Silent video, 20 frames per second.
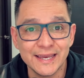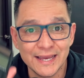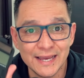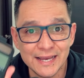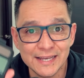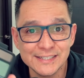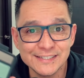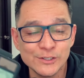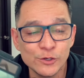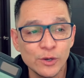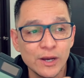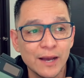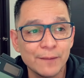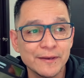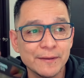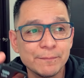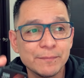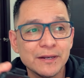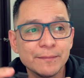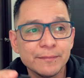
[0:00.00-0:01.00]

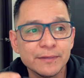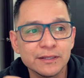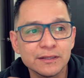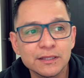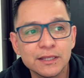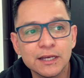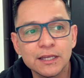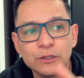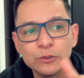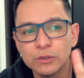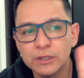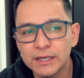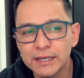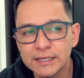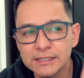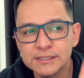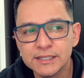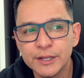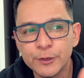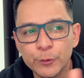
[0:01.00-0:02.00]
Casio had implemented
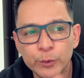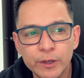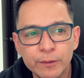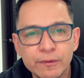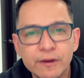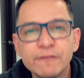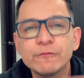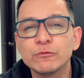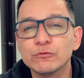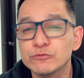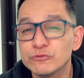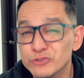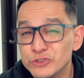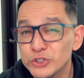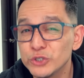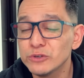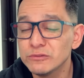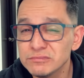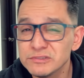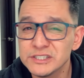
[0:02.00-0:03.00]
this new
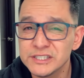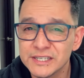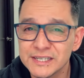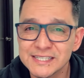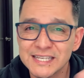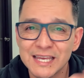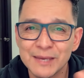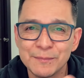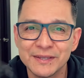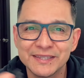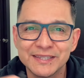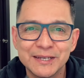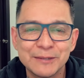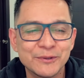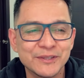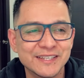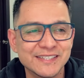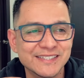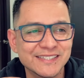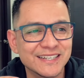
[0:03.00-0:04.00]
feature, if I may
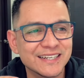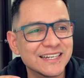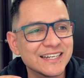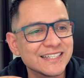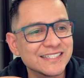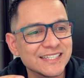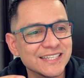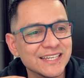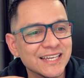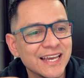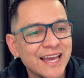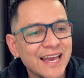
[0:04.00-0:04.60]
call it that,